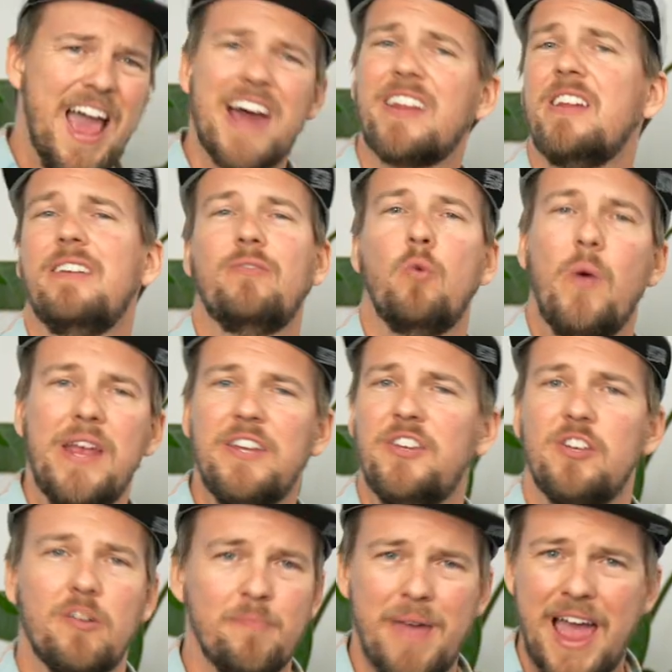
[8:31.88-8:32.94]
add enough weight
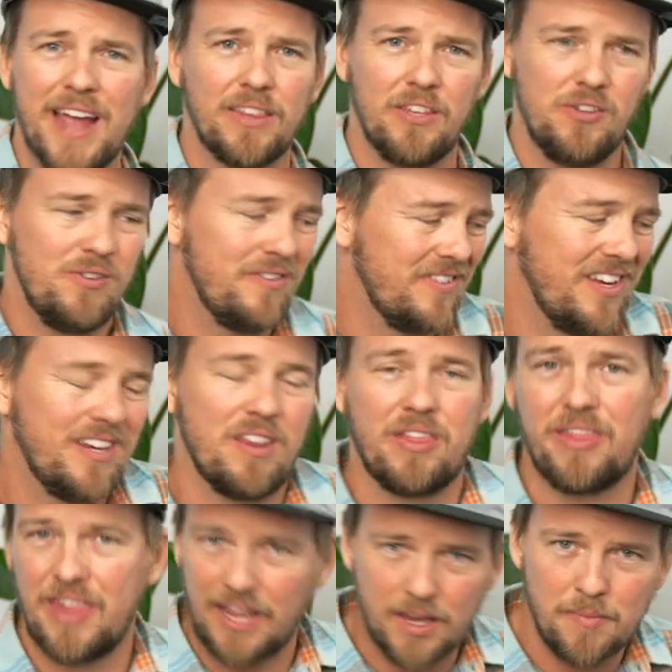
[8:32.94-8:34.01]
to your bag that you even need to
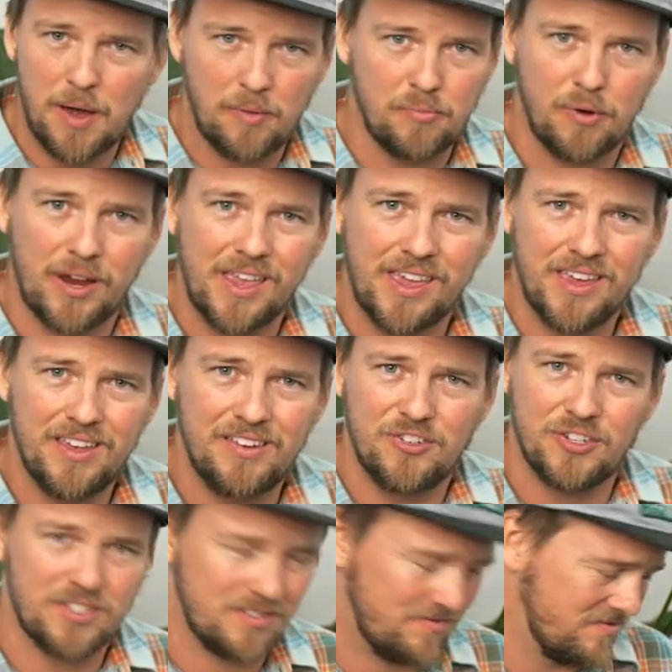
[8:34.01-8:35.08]
think about bringing it.
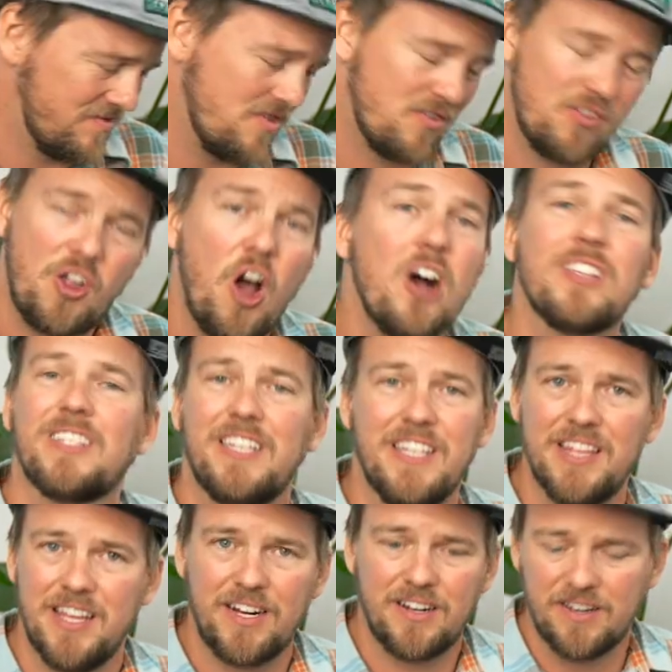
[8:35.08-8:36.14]
Just toss it in there.